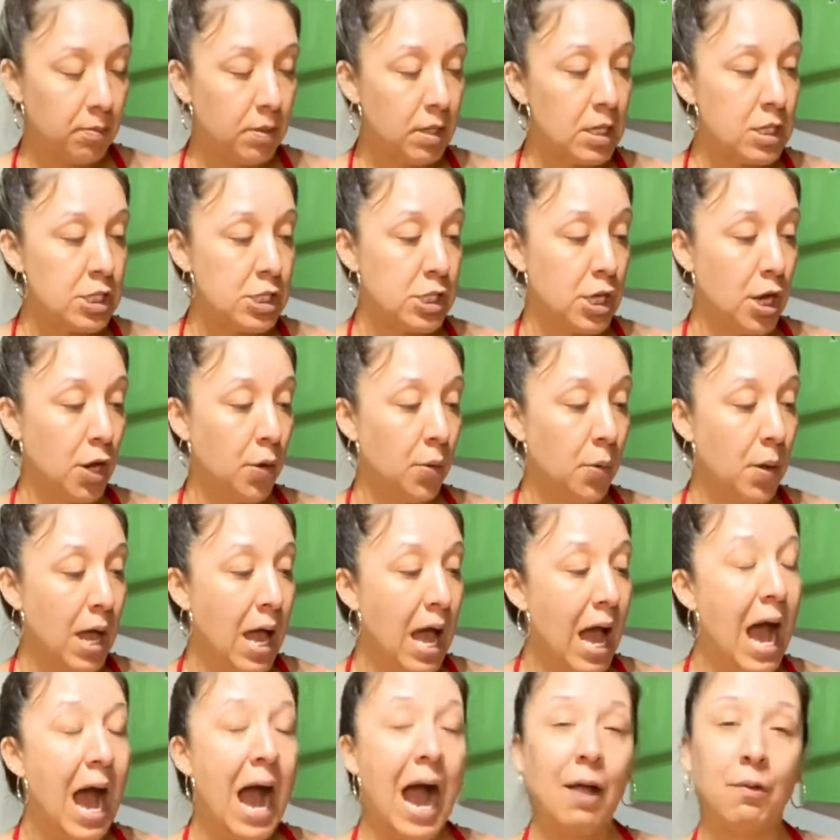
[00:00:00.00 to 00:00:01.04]
So
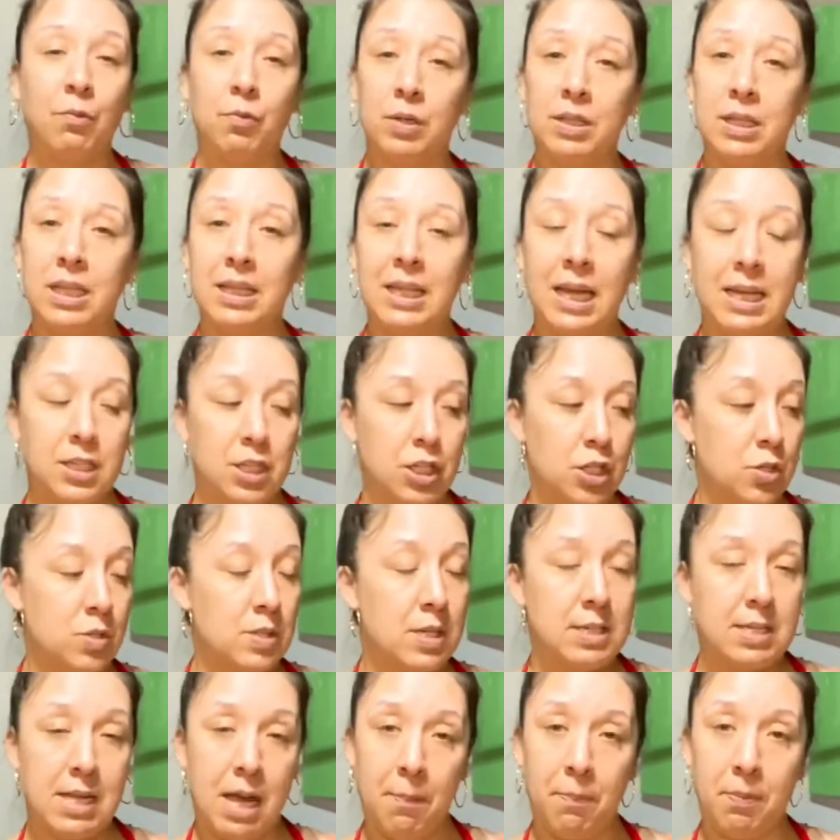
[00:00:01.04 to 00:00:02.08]
I really like to use a
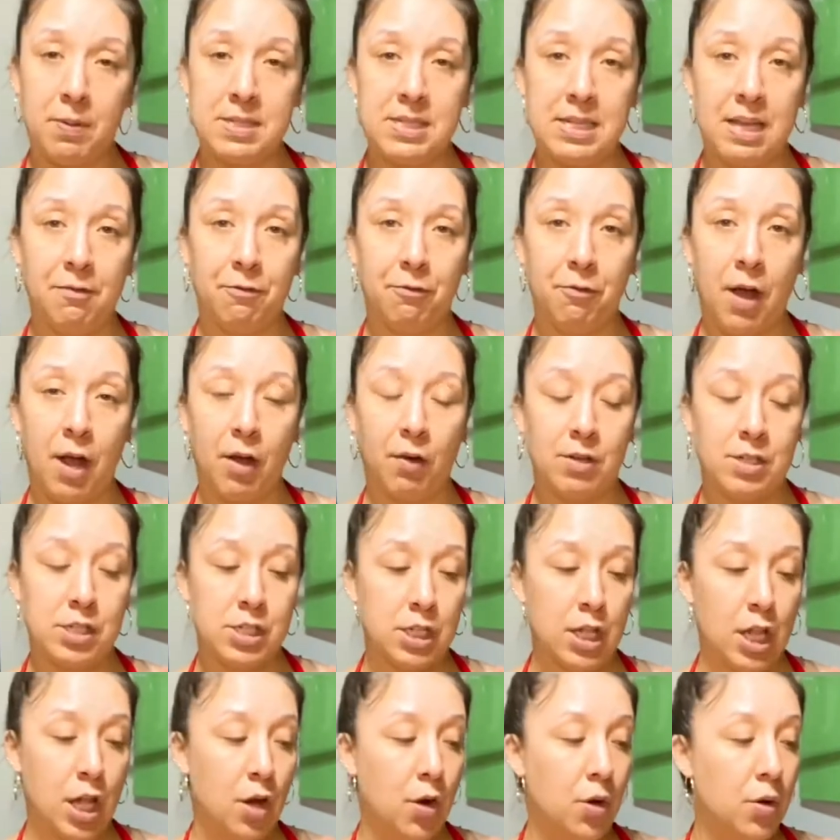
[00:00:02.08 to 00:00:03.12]
10% fragrance
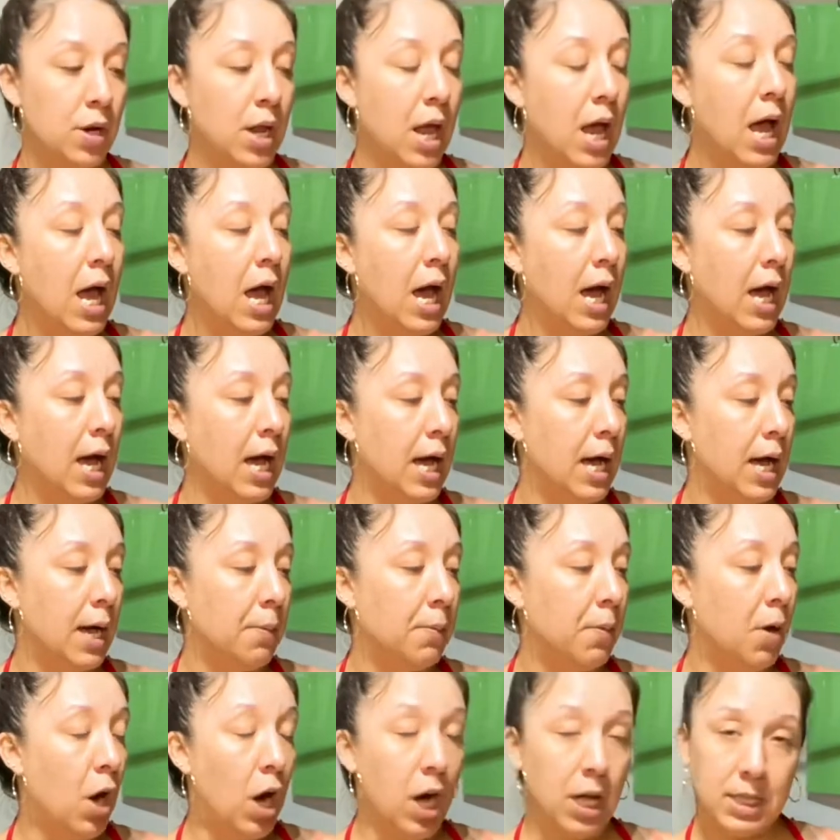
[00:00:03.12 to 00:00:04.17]
load
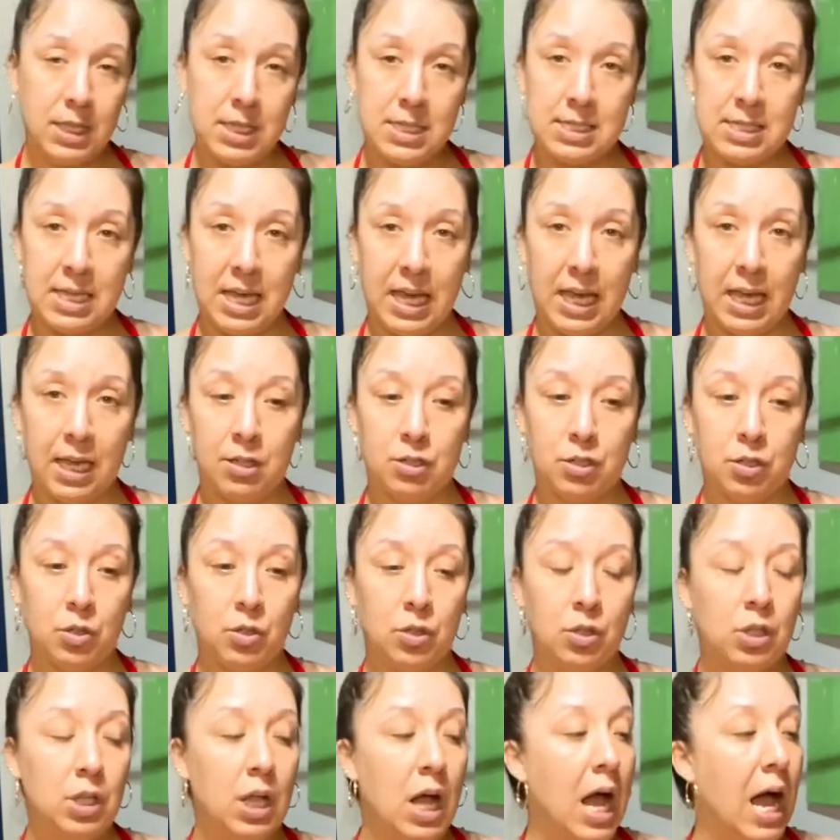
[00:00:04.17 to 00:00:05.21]
on this
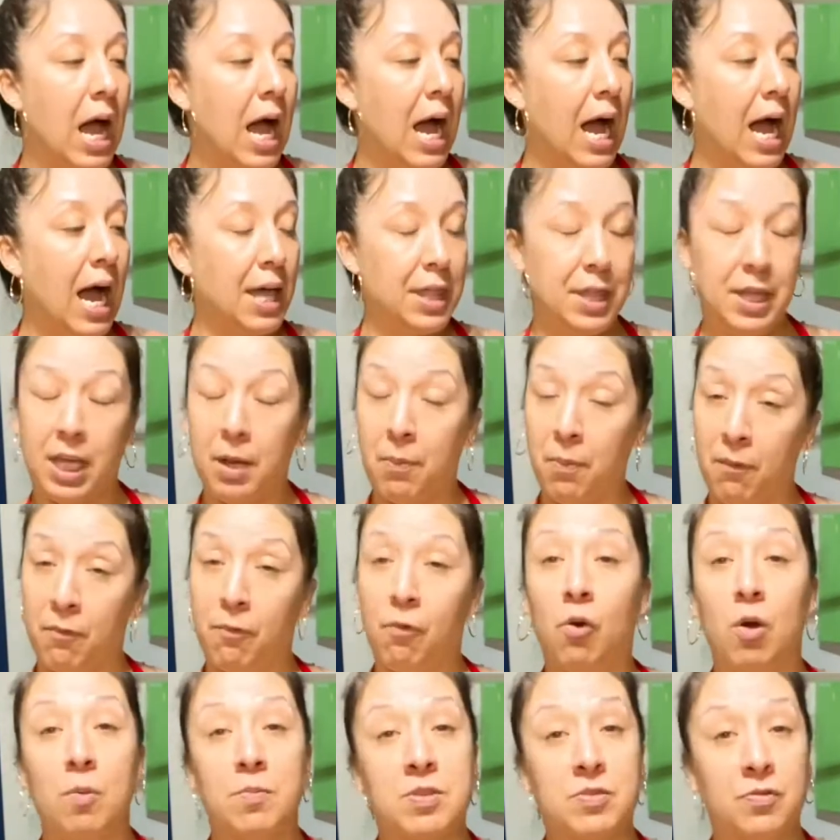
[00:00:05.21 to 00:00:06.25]
candle. I think it
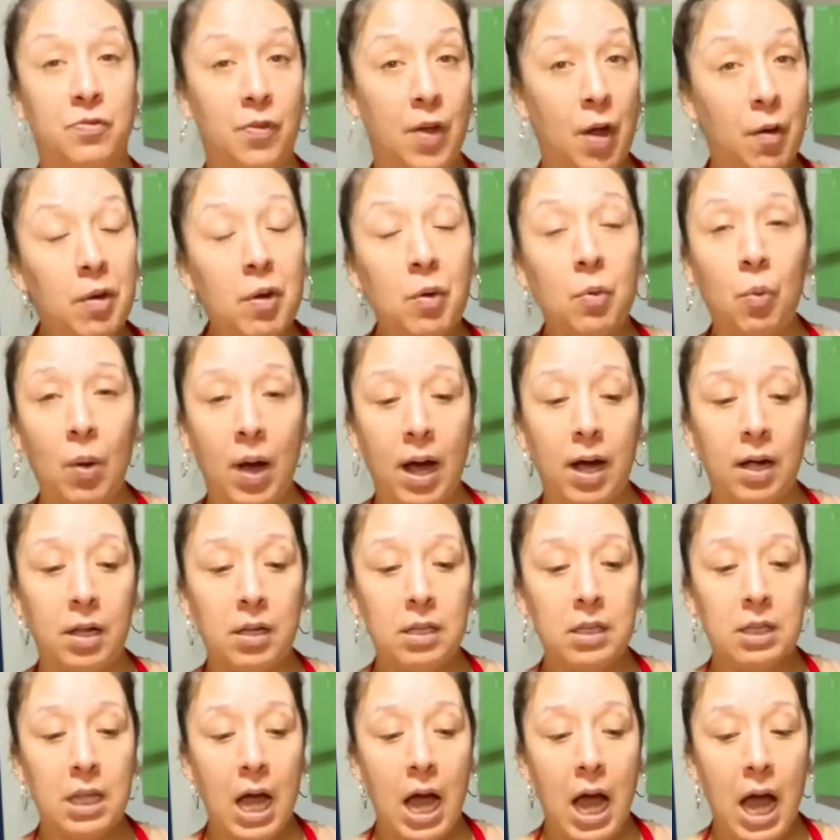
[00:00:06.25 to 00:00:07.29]
performs very
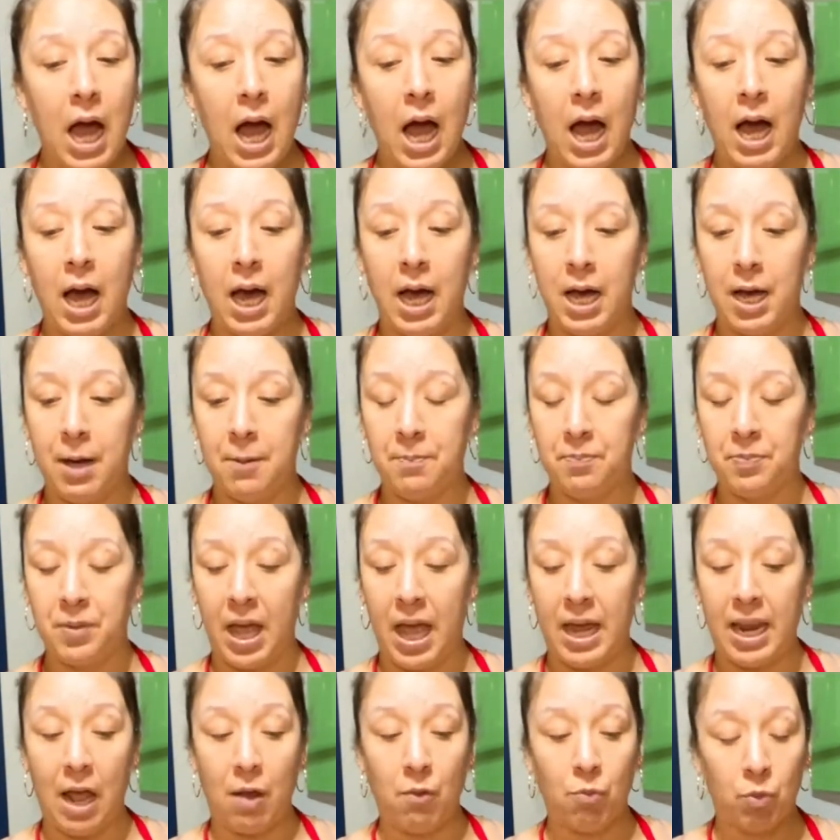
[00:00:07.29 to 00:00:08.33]
well. And
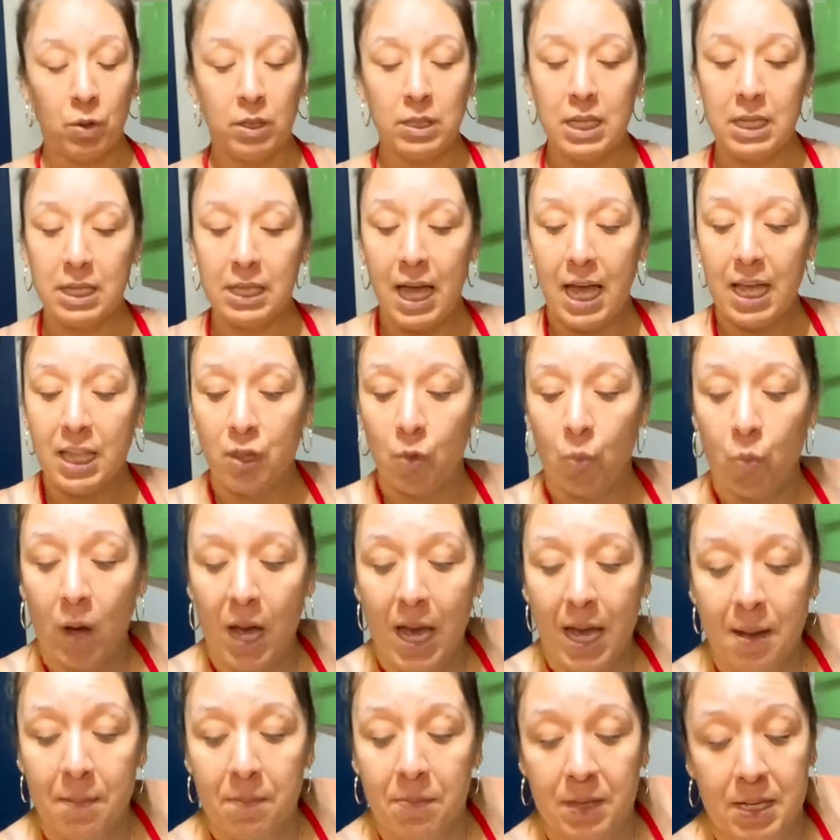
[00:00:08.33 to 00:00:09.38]
I really like the
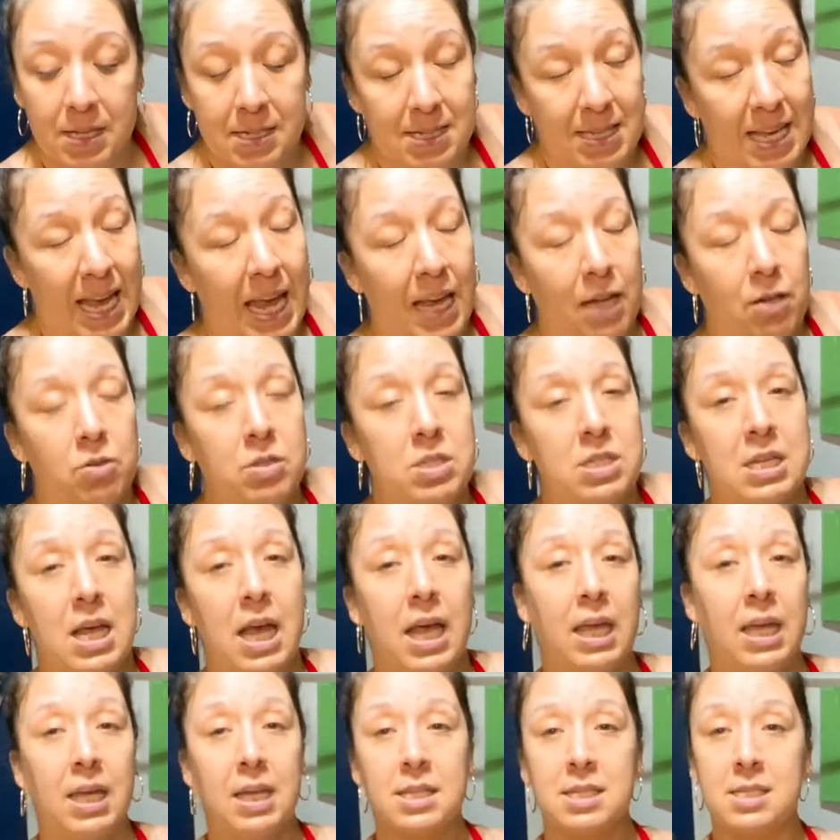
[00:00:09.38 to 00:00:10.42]
way this Candle
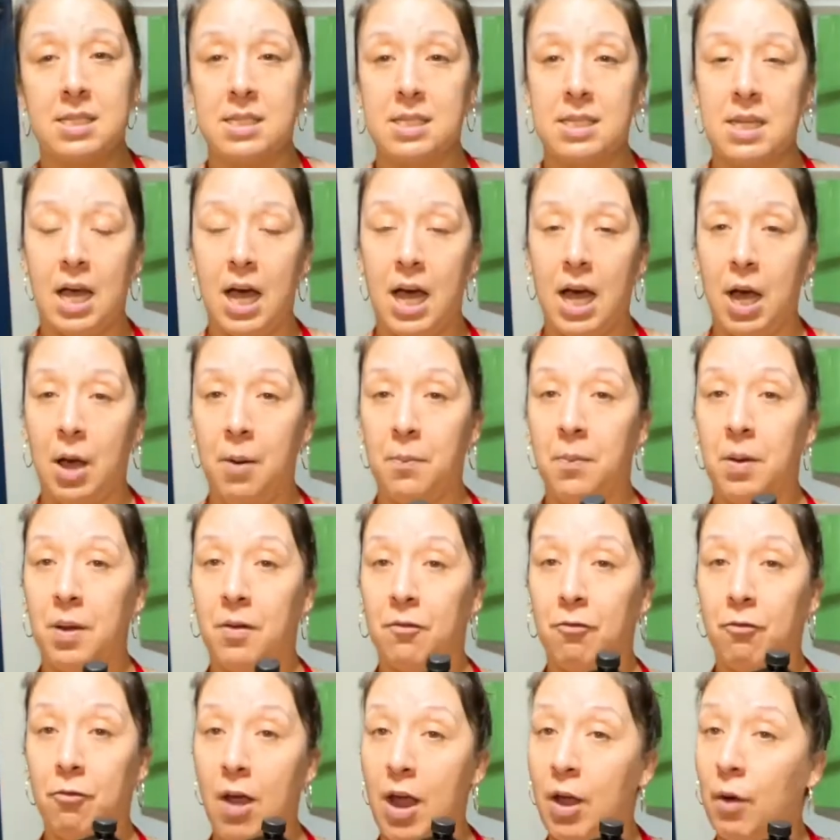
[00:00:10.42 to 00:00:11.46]
Science
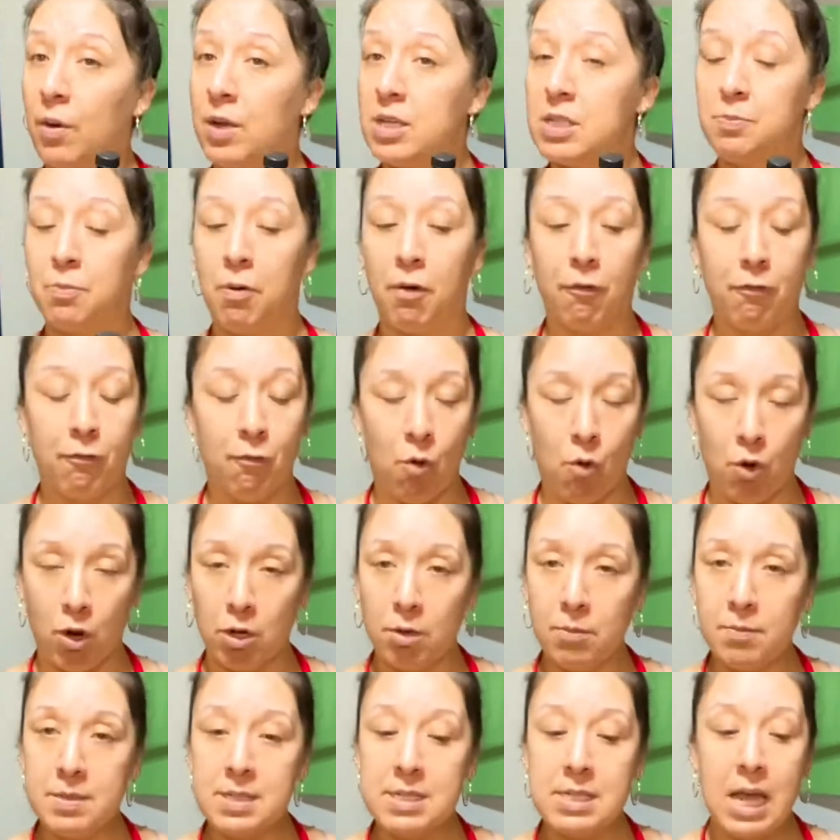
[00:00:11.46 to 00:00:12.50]
fragrance
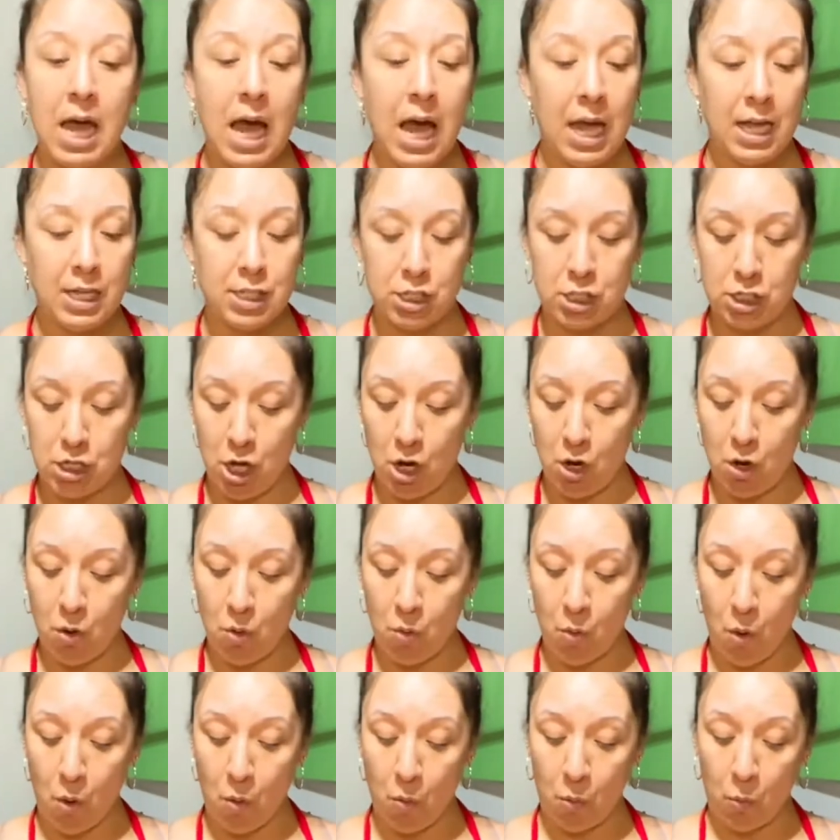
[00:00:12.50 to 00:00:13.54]
performs.
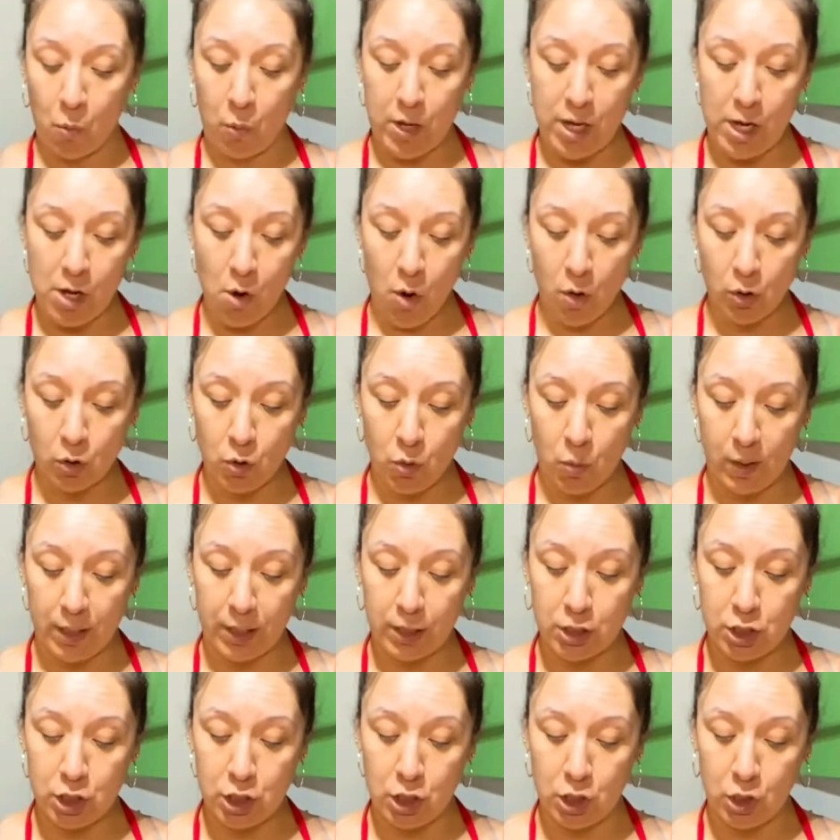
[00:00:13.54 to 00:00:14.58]
So we are
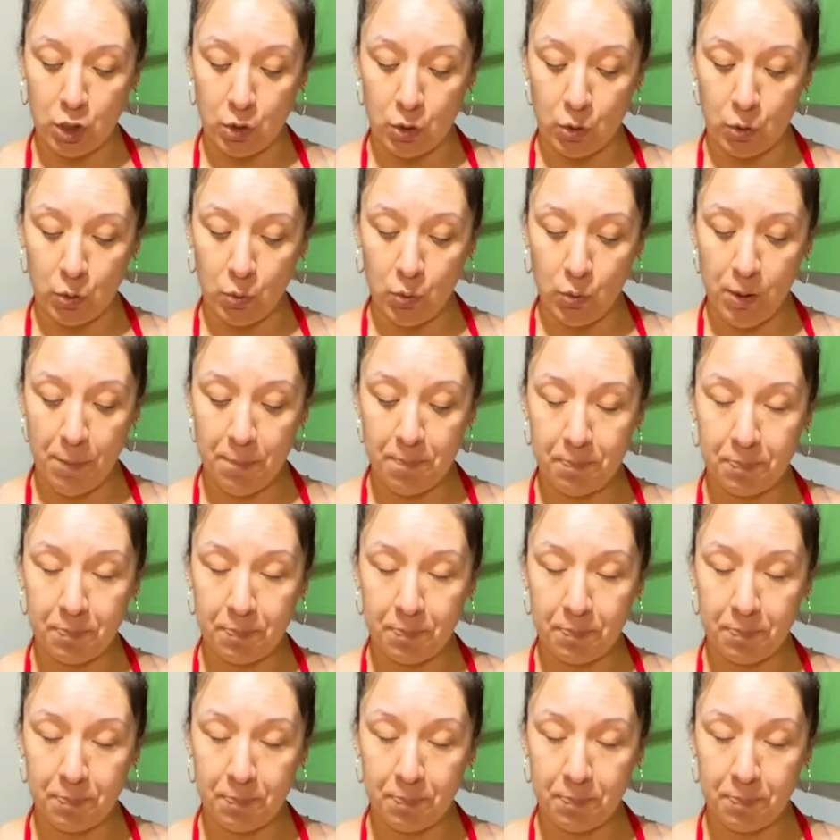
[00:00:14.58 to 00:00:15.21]
going to